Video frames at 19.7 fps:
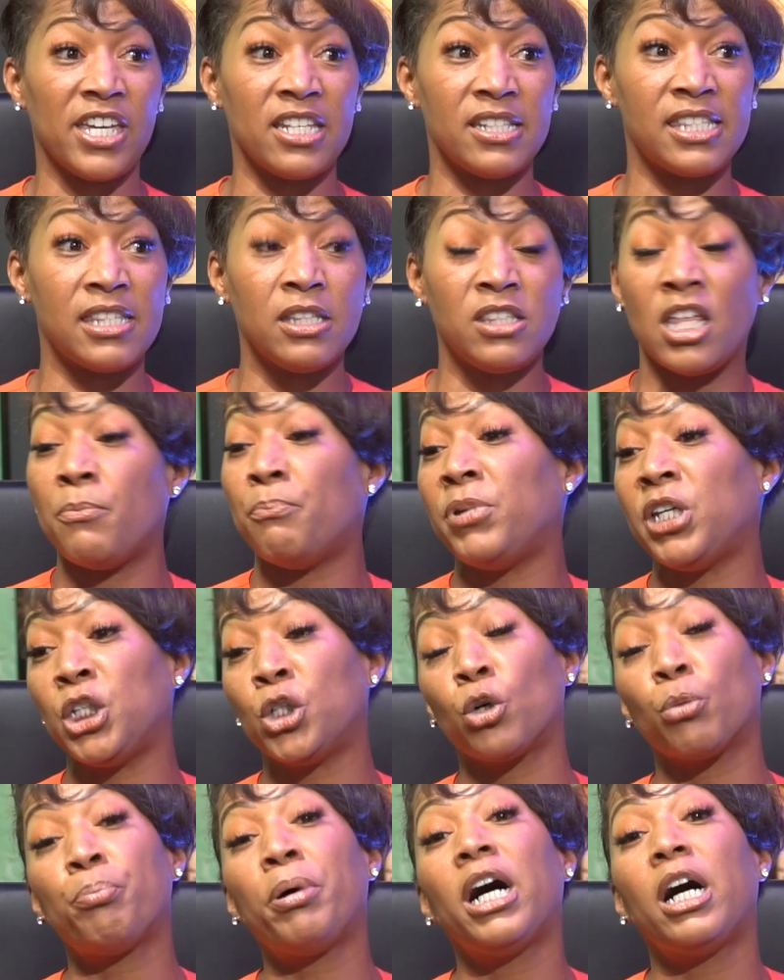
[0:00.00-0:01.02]
than be
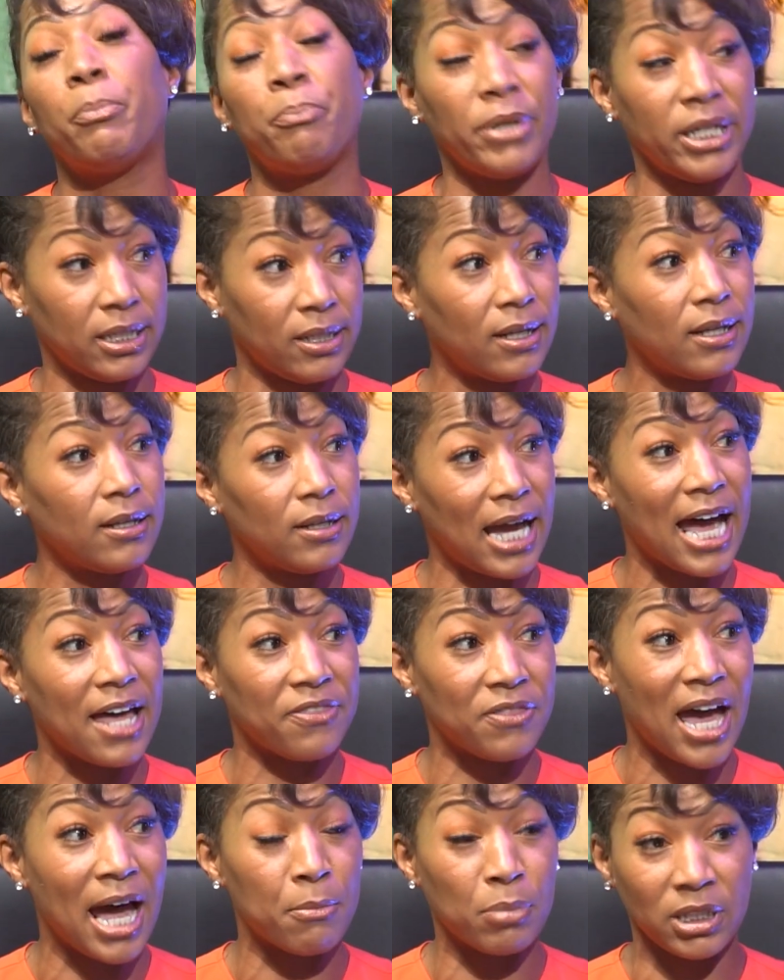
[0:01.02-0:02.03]
your puppet,
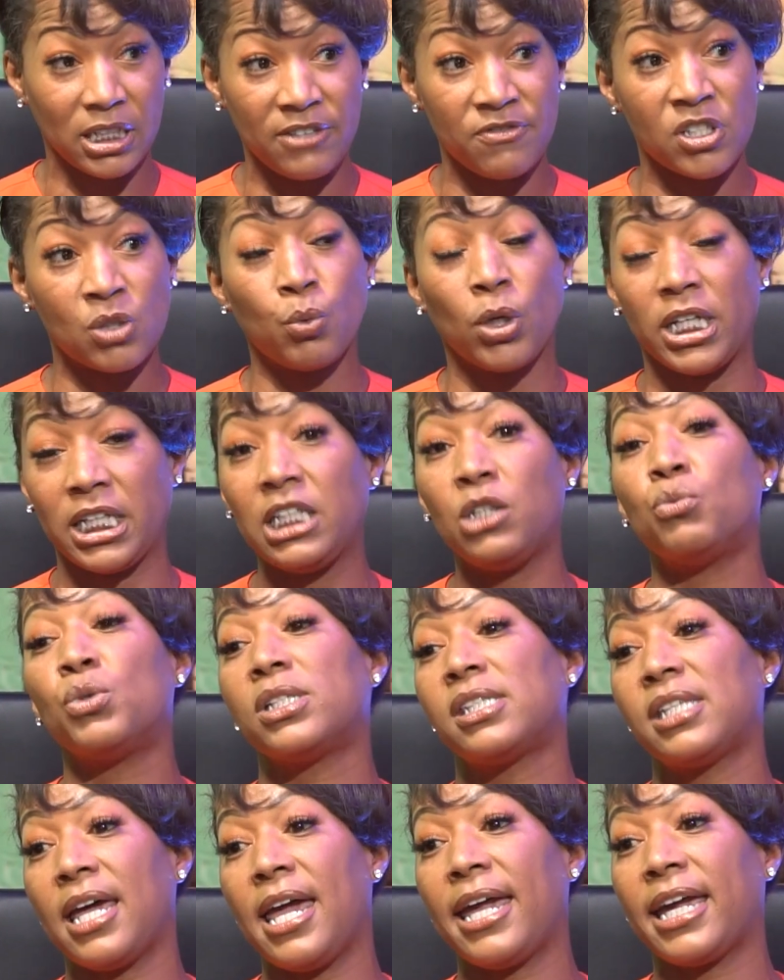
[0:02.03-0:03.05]
I believe is what he was
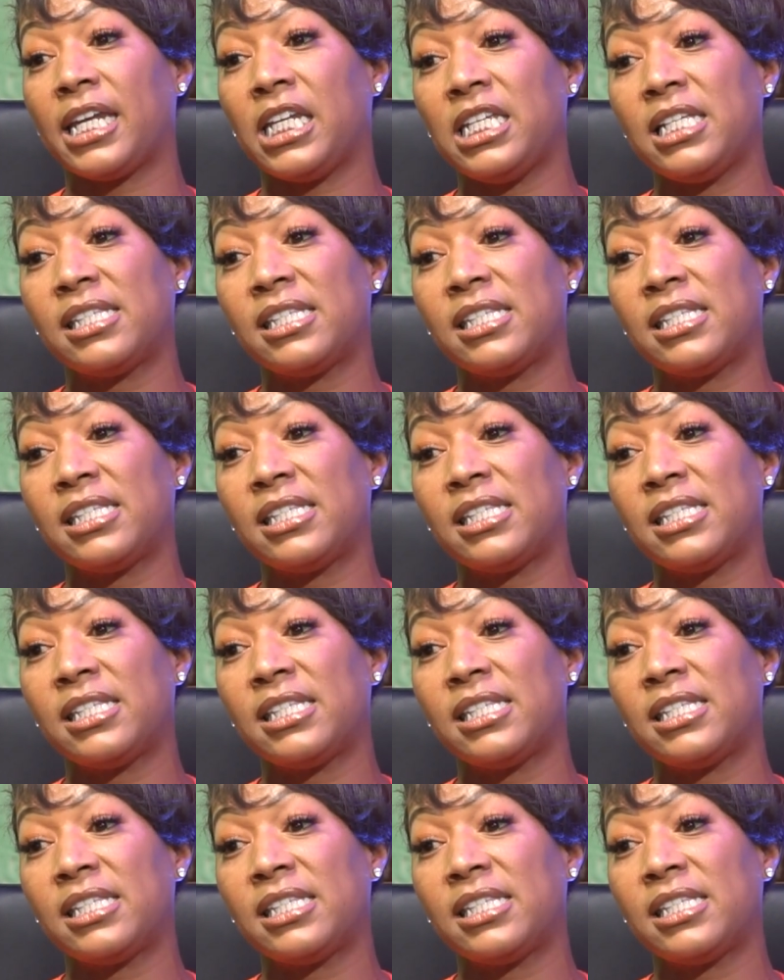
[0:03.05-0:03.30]
saying. And